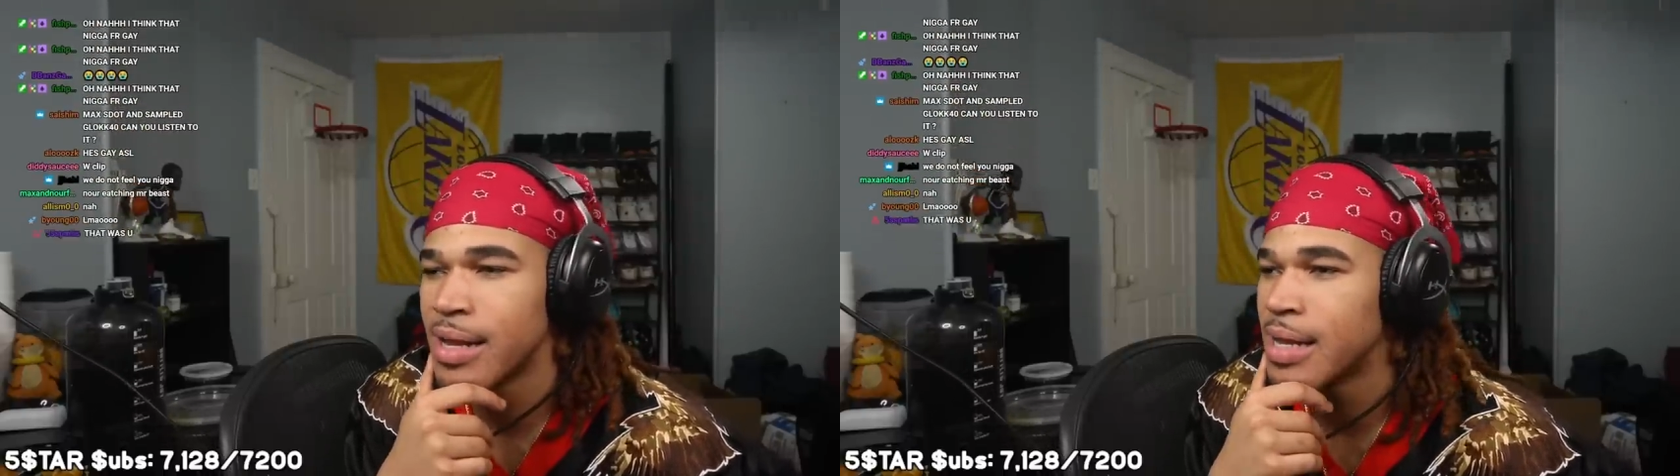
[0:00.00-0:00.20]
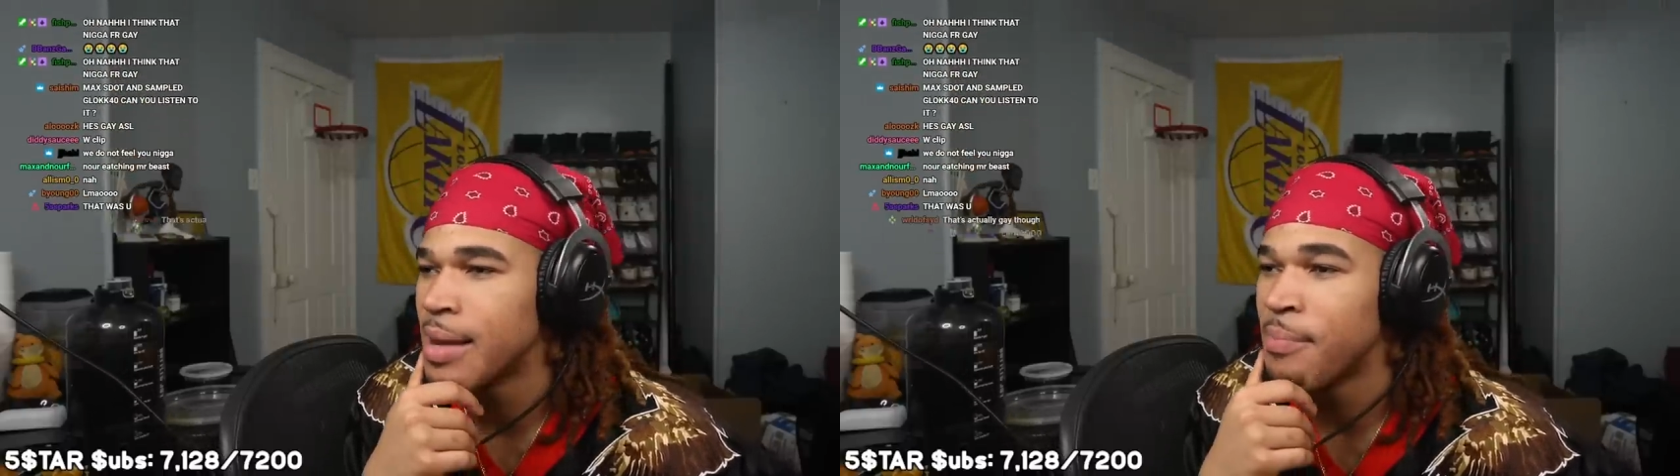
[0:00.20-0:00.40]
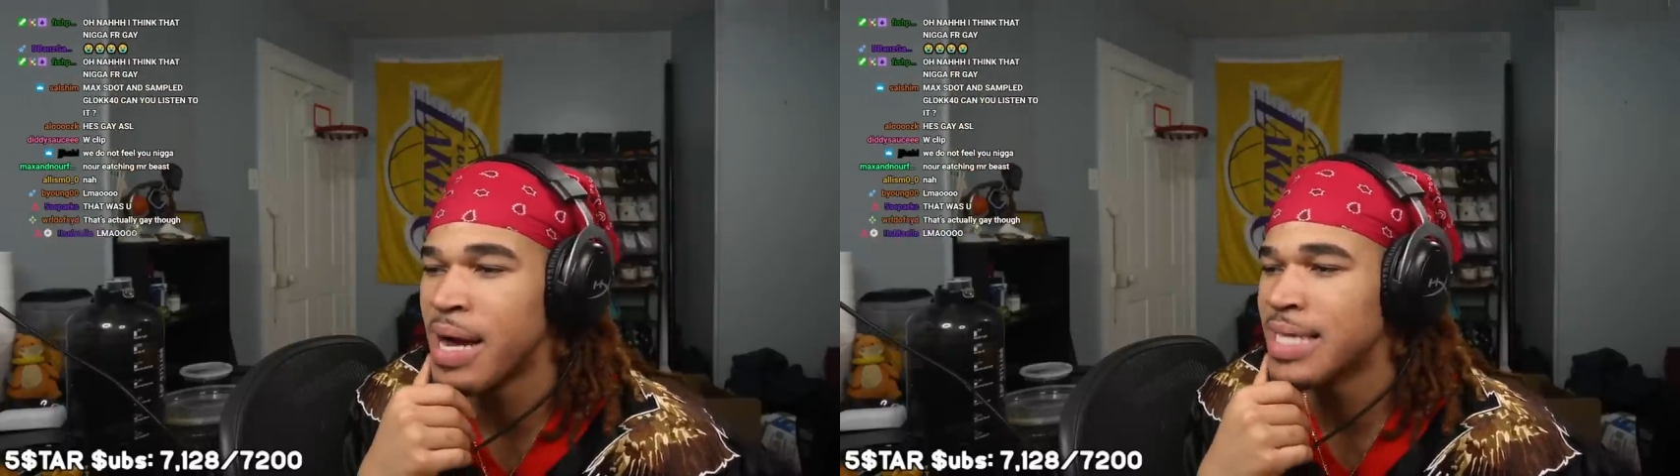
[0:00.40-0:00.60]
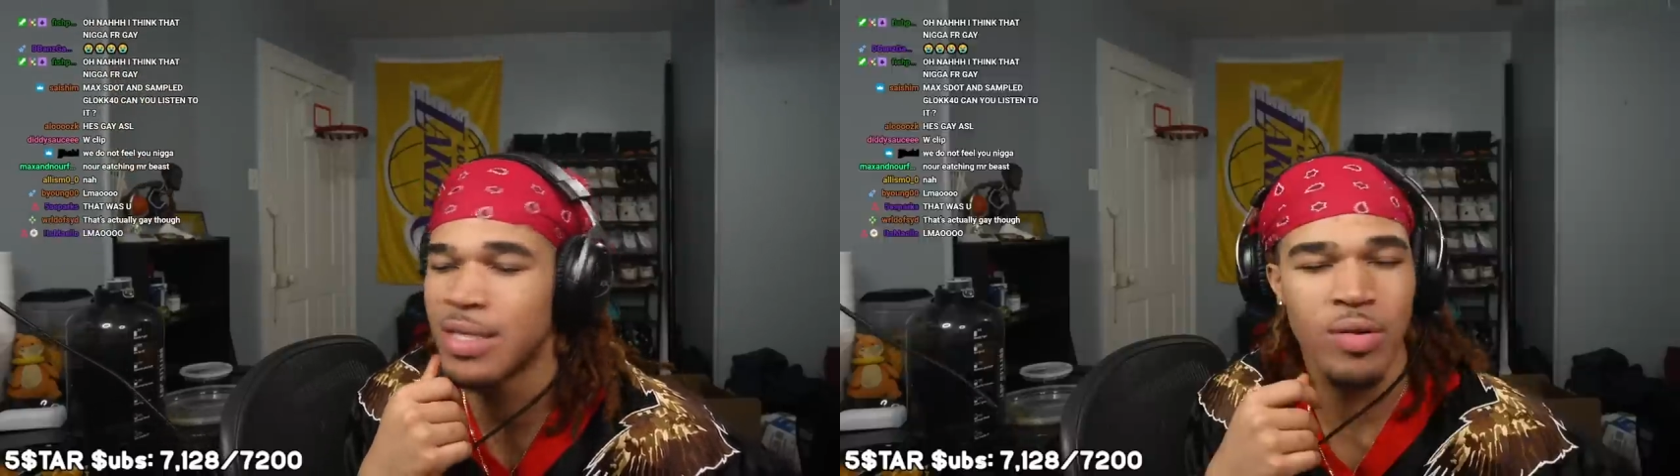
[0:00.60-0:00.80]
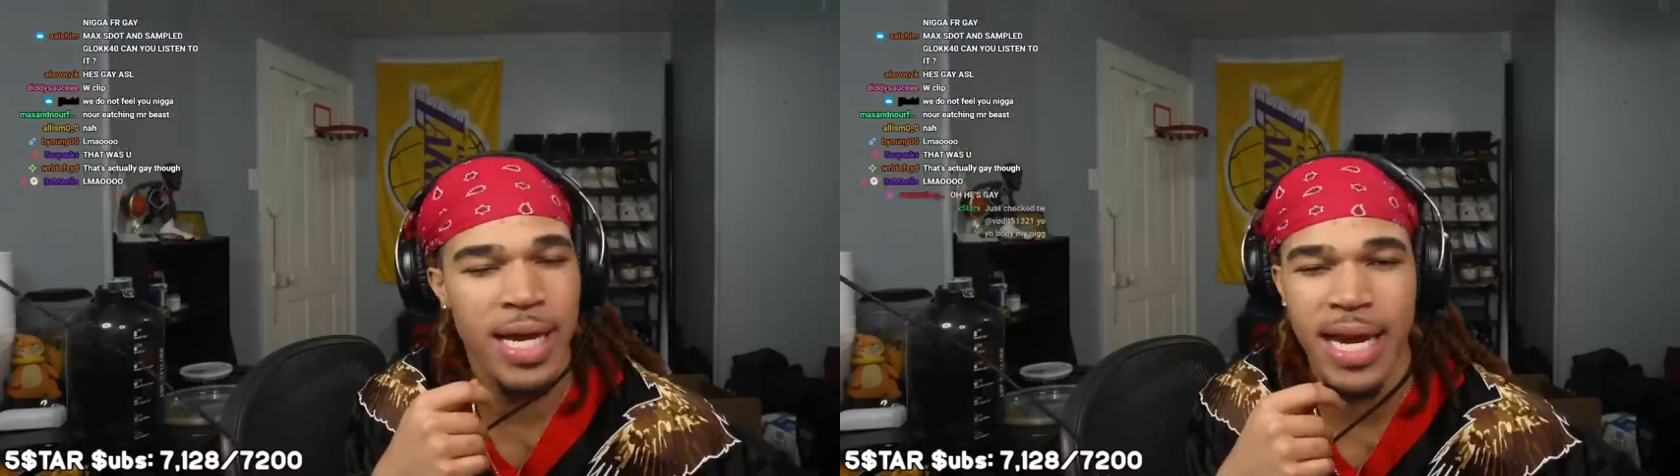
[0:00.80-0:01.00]
But it's too
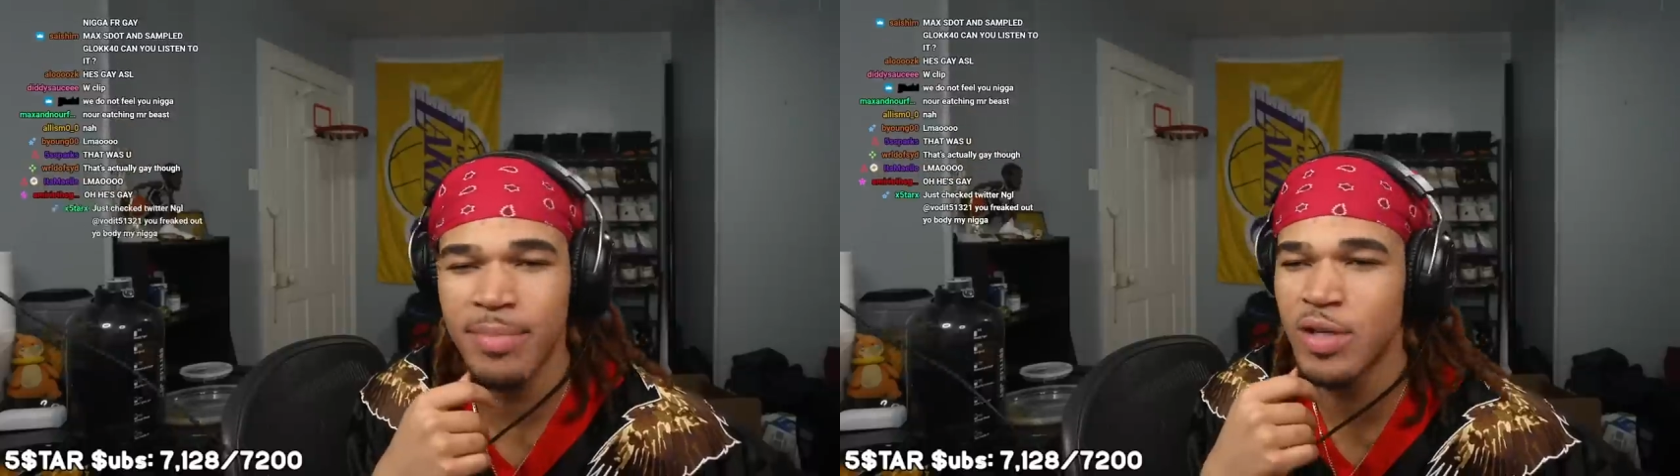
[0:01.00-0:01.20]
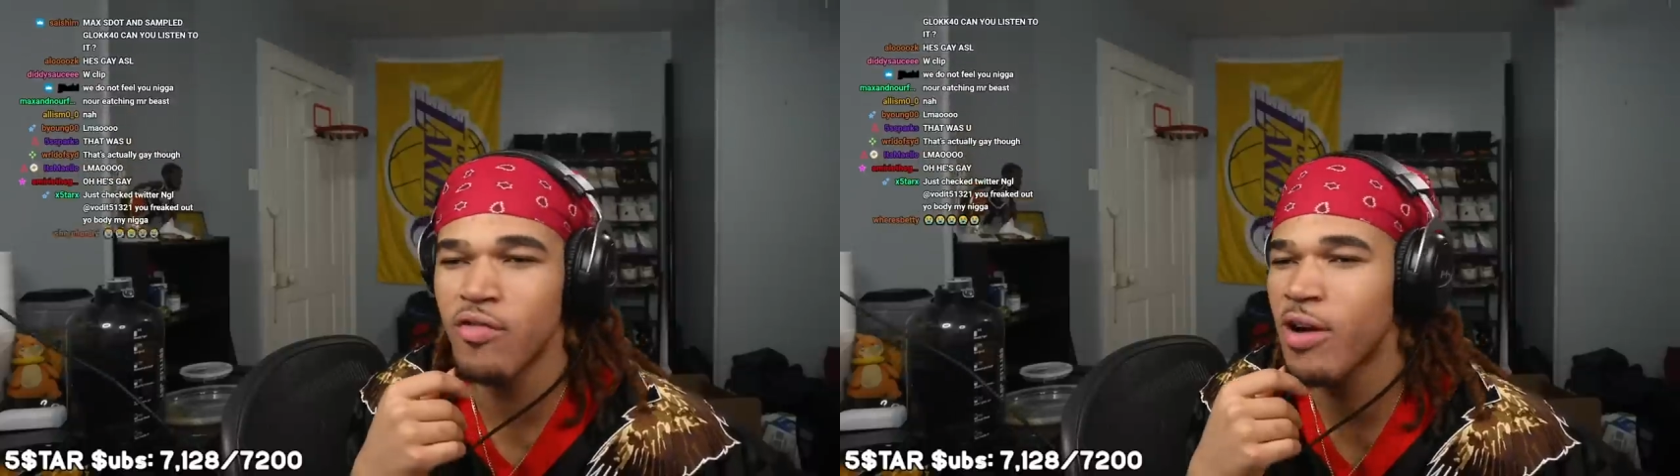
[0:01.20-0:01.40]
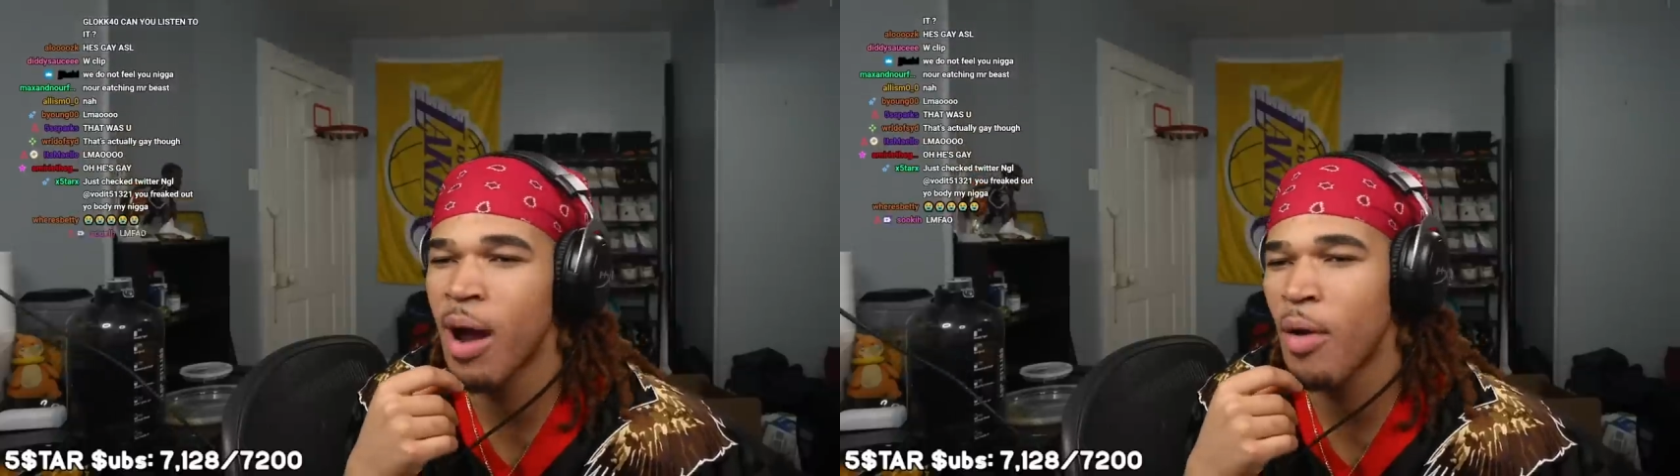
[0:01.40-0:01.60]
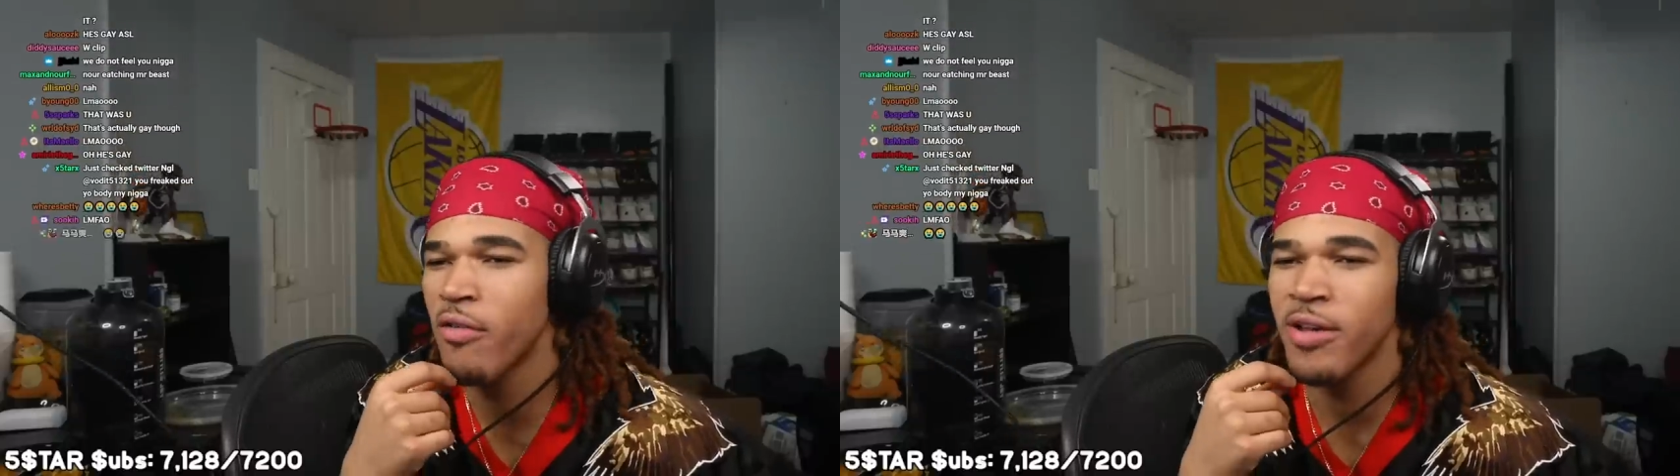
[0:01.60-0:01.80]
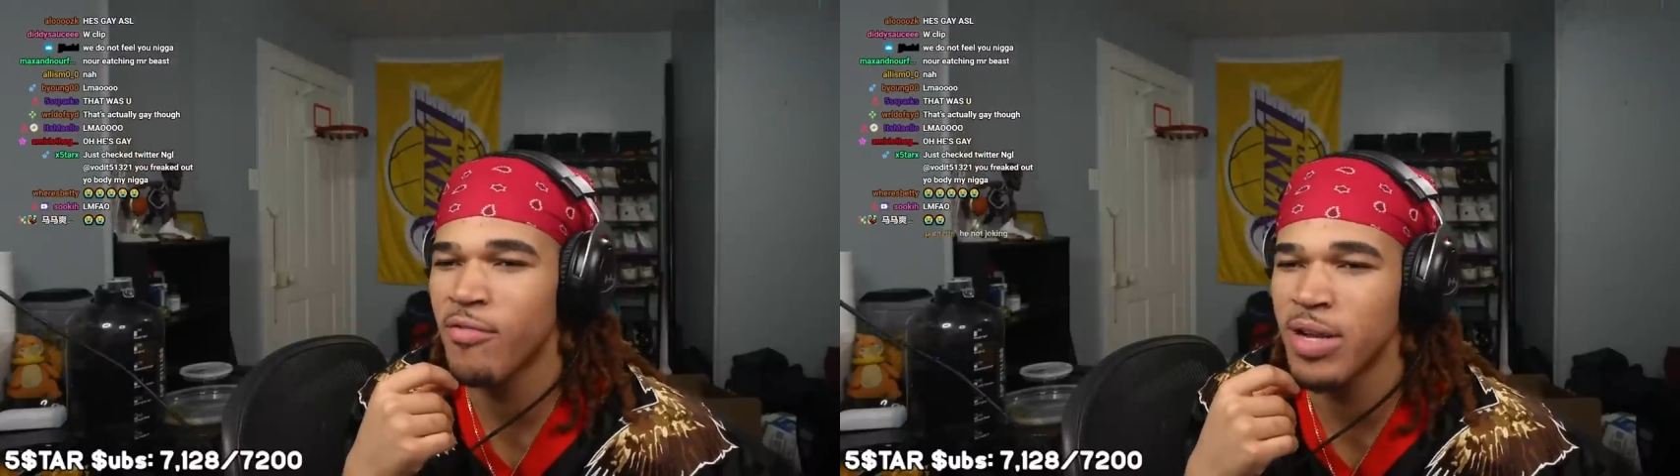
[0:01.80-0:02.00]
late. I'm too. I'm already
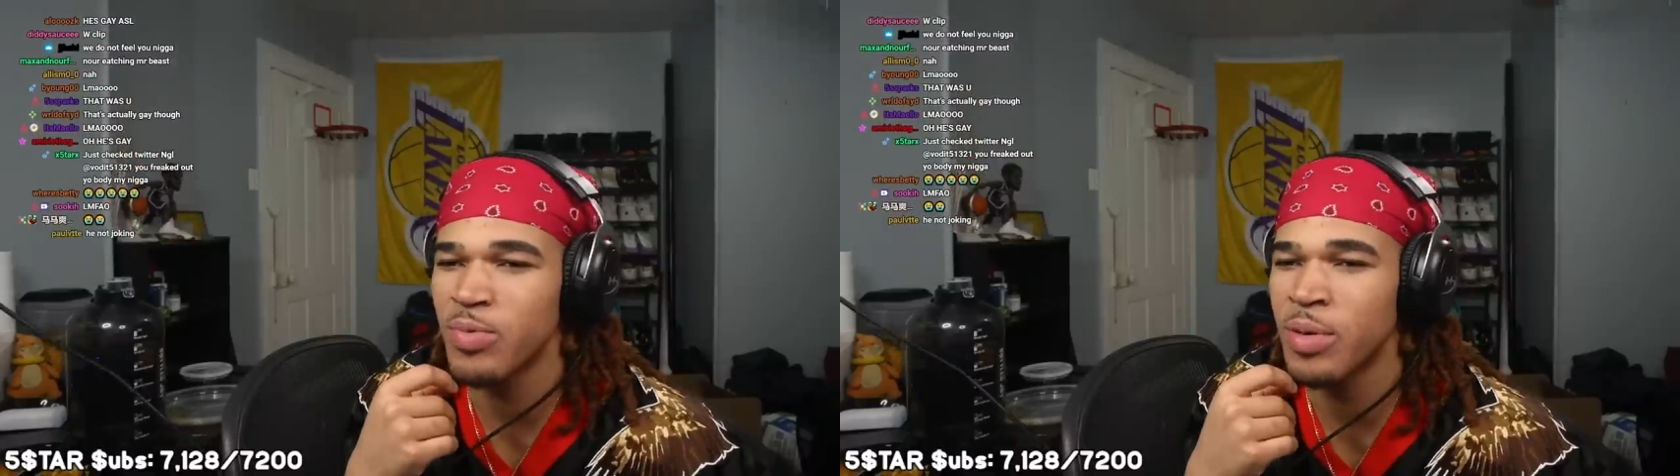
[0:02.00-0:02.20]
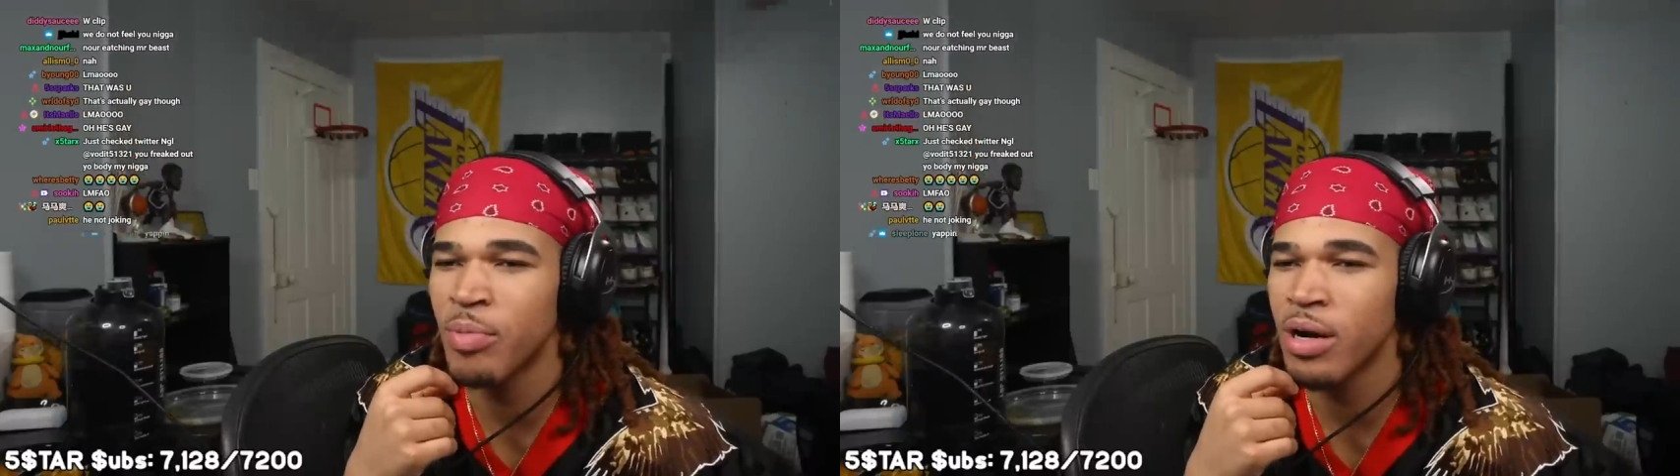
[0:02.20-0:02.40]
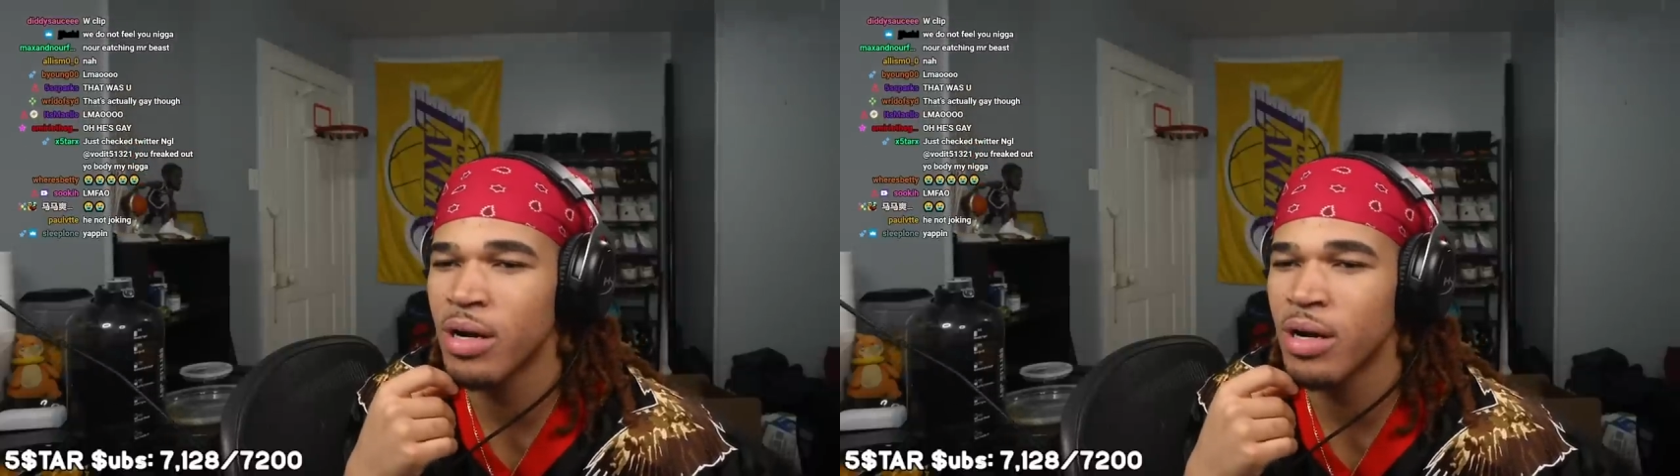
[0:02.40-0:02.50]
friends with bro.